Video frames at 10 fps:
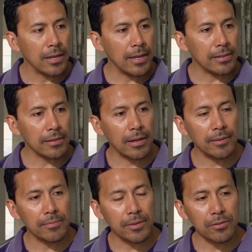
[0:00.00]
And
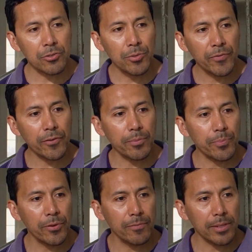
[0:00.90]
there's room for
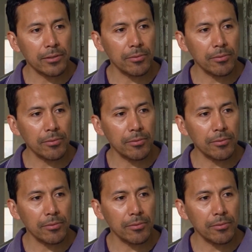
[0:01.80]
improvement though.